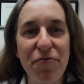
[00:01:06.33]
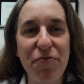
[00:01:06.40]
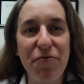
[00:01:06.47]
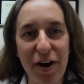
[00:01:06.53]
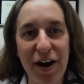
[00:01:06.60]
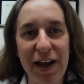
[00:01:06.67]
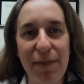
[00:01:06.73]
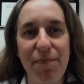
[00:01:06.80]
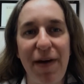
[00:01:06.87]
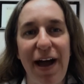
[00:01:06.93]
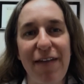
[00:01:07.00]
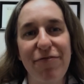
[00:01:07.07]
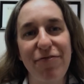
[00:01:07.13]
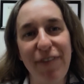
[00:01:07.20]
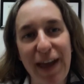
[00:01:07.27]
vary by
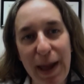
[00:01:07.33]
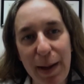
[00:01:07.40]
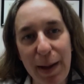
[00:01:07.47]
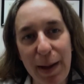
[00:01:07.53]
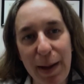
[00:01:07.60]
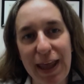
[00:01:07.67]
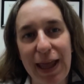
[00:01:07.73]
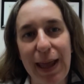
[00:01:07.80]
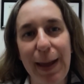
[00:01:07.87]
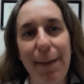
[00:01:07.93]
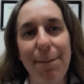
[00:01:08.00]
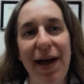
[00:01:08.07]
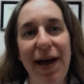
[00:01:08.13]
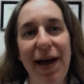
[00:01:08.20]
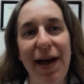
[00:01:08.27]
family,
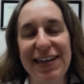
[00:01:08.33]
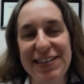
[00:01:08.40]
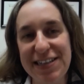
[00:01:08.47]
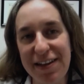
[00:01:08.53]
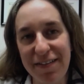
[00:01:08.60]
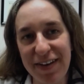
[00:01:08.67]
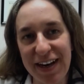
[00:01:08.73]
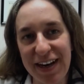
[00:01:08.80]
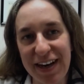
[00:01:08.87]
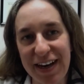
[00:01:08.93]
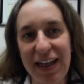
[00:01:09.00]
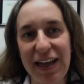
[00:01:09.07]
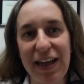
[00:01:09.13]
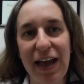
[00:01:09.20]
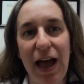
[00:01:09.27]
by
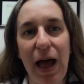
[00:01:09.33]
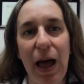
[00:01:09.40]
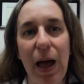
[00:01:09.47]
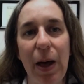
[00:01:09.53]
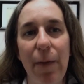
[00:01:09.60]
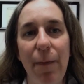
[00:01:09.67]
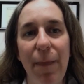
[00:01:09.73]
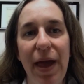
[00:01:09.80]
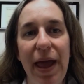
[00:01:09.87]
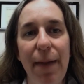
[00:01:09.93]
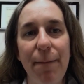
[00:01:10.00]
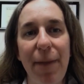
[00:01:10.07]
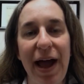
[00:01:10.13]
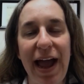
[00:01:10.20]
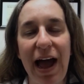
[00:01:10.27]
activity, um, and
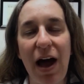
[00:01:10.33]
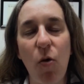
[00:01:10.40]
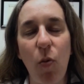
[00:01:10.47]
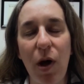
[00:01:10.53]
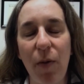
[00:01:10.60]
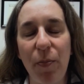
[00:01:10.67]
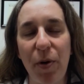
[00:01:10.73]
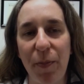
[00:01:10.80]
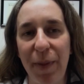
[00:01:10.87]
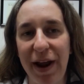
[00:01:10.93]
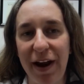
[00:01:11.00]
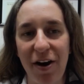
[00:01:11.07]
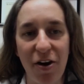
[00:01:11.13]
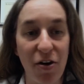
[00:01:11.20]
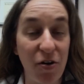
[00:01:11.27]
by how well
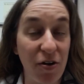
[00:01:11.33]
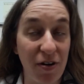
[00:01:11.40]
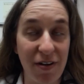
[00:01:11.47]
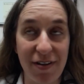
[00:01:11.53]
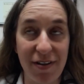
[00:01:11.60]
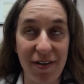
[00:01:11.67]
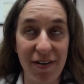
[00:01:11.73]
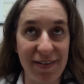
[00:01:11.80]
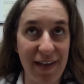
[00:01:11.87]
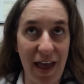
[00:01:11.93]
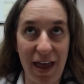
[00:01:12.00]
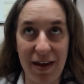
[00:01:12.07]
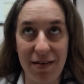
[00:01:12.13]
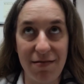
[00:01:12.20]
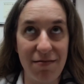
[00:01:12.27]
prepared
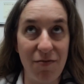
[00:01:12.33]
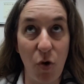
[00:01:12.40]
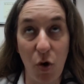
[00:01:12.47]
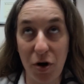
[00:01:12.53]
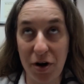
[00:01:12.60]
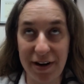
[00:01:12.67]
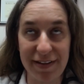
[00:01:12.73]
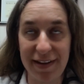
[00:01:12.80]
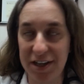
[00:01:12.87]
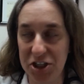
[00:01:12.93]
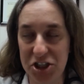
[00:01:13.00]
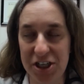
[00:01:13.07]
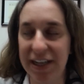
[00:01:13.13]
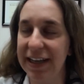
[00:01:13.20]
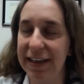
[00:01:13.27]
said
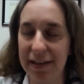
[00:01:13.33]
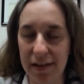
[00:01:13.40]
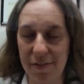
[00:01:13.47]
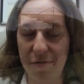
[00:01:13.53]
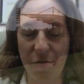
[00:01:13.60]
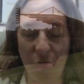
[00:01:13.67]
organization is